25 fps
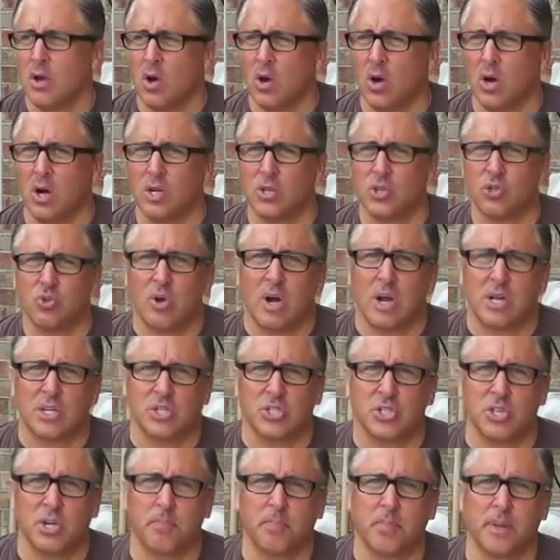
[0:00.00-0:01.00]
on trucks
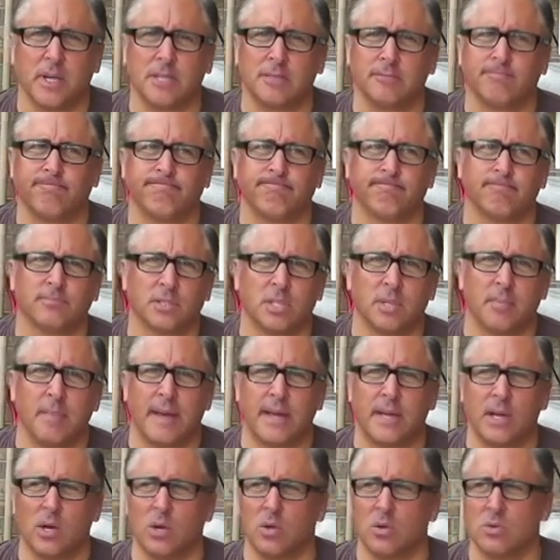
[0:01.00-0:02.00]
shipping
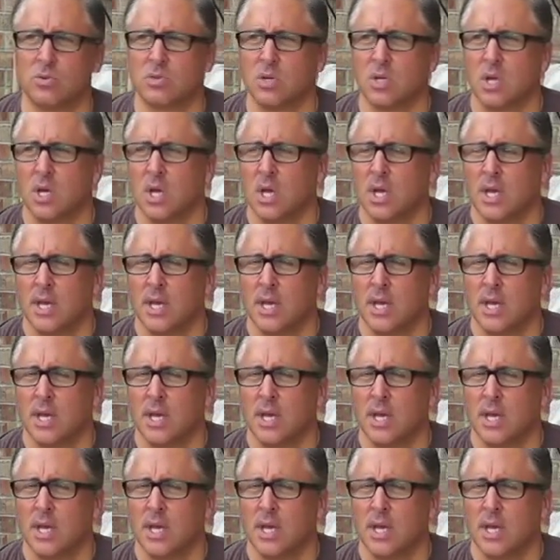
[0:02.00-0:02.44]
tomatoes